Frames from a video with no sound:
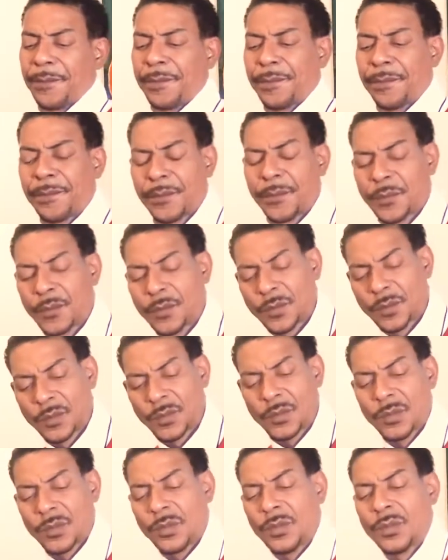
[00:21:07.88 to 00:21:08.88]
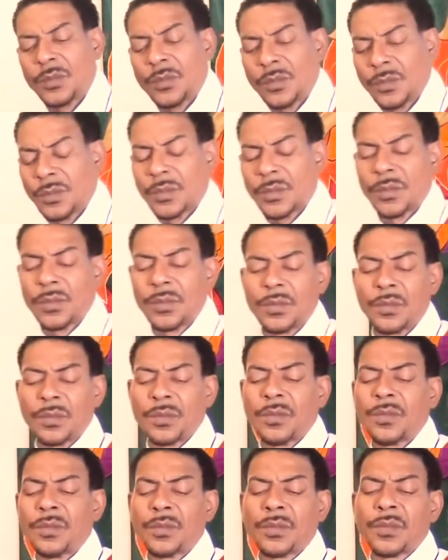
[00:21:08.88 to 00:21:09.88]

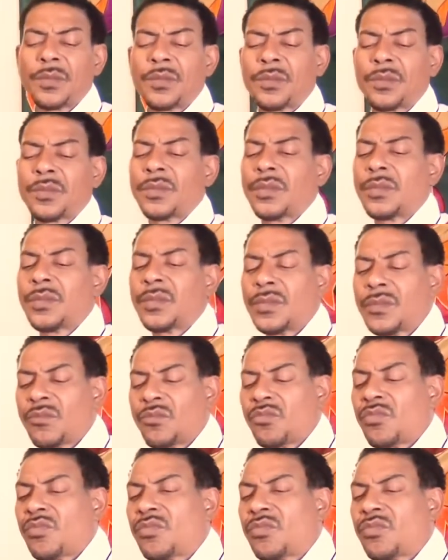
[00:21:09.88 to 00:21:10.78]
(no one is talking)